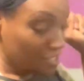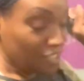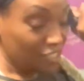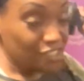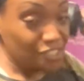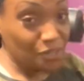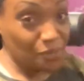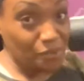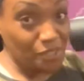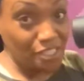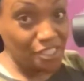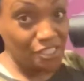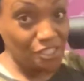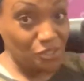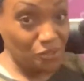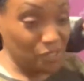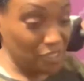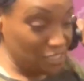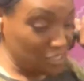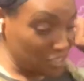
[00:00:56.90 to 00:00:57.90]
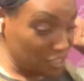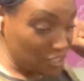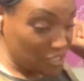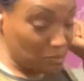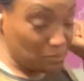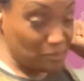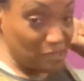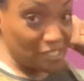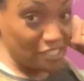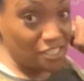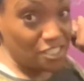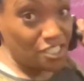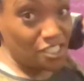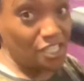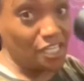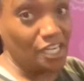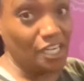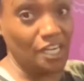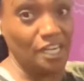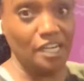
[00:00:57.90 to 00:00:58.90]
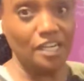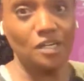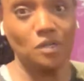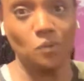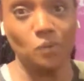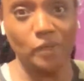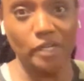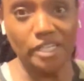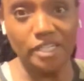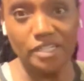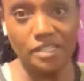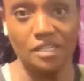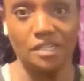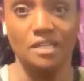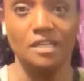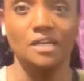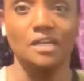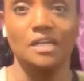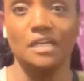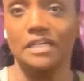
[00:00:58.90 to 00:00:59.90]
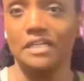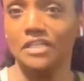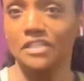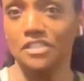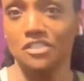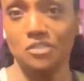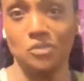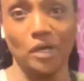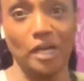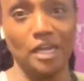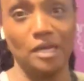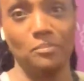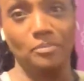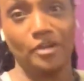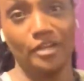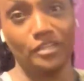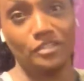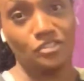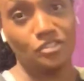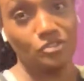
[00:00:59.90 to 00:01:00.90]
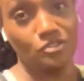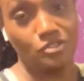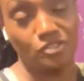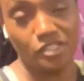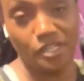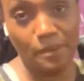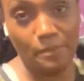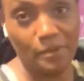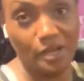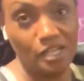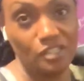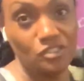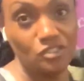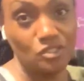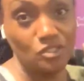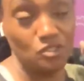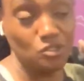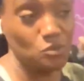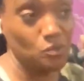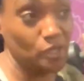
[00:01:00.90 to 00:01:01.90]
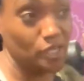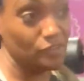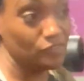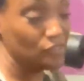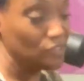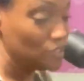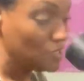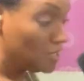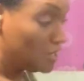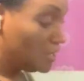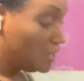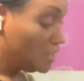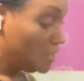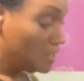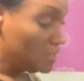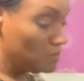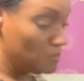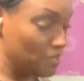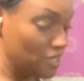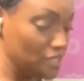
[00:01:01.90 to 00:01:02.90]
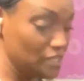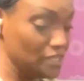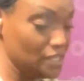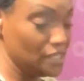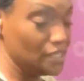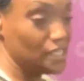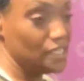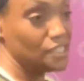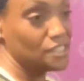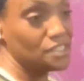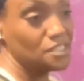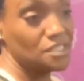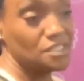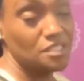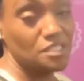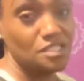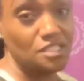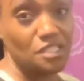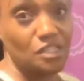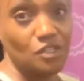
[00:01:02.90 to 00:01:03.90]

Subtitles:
So what you do is you get a bench and a weight, and you can do 8 pounds, you can do 10 pounds, you can do whatever. The main thing is it's